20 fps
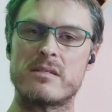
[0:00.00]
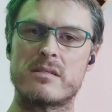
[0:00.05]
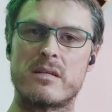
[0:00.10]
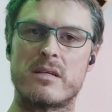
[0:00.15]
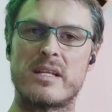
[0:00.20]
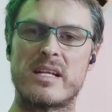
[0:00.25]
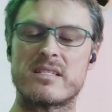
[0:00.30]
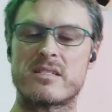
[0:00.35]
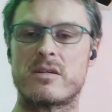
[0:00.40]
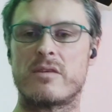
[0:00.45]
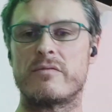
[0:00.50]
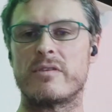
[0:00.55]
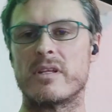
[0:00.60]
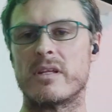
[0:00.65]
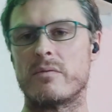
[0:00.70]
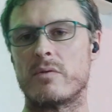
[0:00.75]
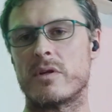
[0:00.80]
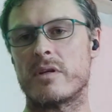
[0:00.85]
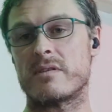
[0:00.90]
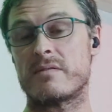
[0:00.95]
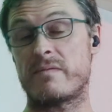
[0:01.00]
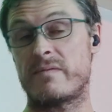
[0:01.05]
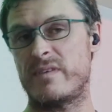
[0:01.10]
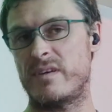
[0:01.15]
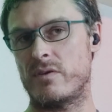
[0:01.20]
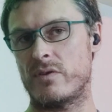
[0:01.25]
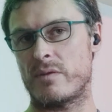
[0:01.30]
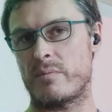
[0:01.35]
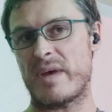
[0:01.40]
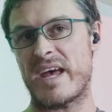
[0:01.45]
So I really wanted to
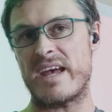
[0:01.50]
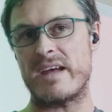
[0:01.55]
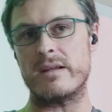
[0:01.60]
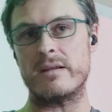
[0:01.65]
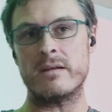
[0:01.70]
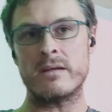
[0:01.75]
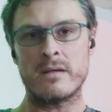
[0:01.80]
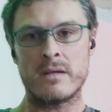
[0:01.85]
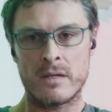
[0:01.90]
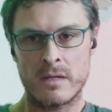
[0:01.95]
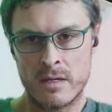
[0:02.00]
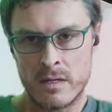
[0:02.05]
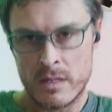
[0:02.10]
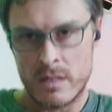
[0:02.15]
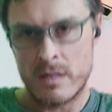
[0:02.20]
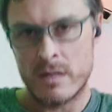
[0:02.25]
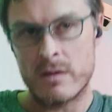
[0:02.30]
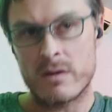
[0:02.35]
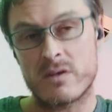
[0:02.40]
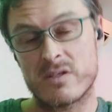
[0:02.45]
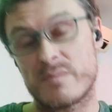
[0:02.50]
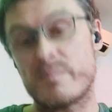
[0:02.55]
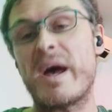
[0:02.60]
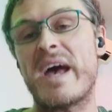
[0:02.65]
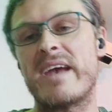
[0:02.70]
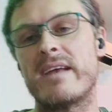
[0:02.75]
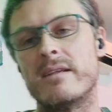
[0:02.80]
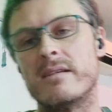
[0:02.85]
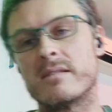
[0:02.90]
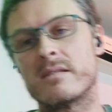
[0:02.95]
feel the pain, because
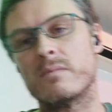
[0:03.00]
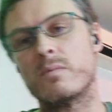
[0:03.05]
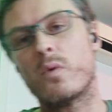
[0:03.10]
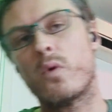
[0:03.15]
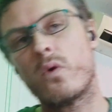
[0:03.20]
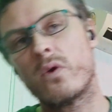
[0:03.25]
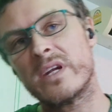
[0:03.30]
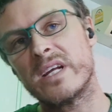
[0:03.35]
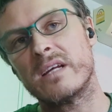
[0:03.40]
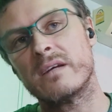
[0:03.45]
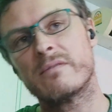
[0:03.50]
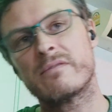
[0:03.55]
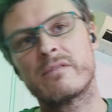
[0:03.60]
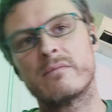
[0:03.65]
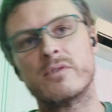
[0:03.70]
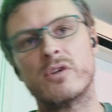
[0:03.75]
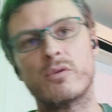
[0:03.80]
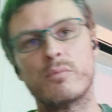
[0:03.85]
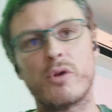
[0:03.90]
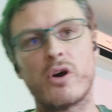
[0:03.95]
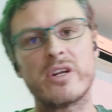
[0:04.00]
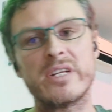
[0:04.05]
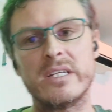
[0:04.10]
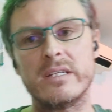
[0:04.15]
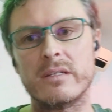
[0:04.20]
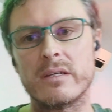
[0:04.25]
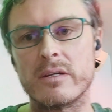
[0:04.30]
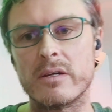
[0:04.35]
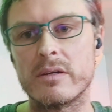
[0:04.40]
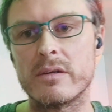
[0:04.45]
pain is a warning from your
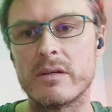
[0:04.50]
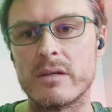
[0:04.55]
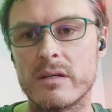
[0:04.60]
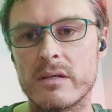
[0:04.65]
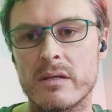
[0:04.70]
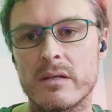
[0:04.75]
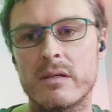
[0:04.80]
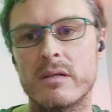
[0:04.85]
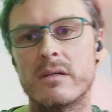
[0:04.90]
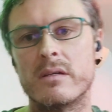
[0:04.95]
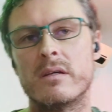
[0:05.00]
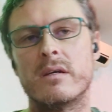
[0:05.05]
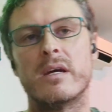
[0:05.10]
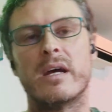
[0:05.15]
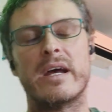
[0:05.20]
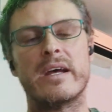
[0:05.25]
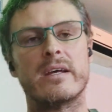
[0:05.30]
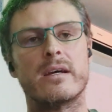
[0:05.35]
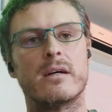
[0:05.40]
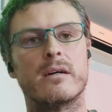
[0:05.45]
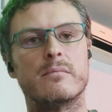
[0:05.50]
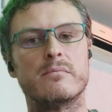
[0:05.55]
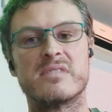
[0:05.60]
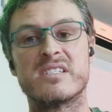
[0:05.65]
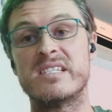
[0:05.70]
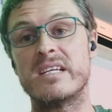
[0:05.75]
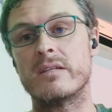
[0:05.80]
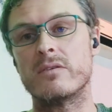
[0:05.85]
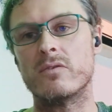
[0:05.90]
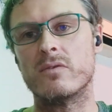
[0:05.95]
body, a
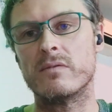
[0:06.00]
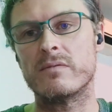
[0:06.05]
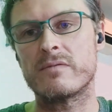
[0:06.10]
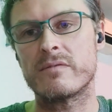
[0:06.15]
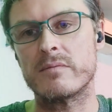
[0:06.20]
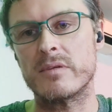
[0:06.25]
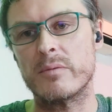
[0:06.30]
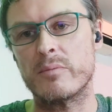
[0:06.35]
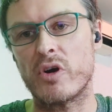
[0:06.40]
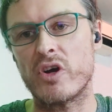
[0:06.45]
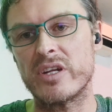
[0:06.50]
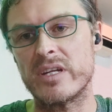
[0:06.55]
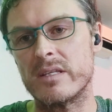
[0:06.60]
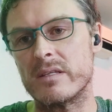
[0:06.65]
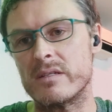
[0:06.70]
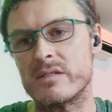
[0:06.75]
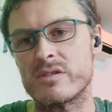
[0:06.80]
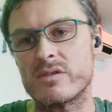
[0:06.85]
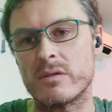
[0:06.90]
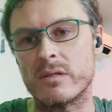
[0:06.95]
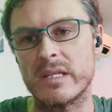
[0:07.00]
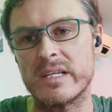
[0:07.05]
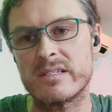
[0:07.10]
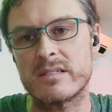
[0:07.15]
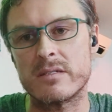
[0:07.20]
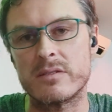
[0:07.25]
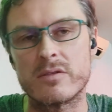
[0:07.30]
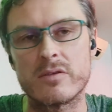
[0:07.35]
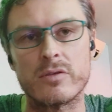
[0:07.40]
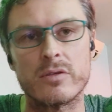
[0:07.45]
signal from your body that you should
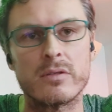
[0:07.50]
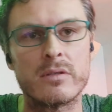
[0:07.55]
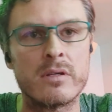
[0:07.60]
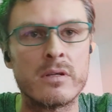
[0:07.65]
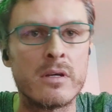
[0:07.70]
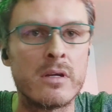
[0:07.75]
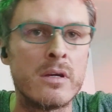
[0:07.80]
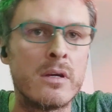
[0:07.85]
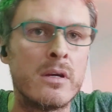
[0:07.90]
listen to.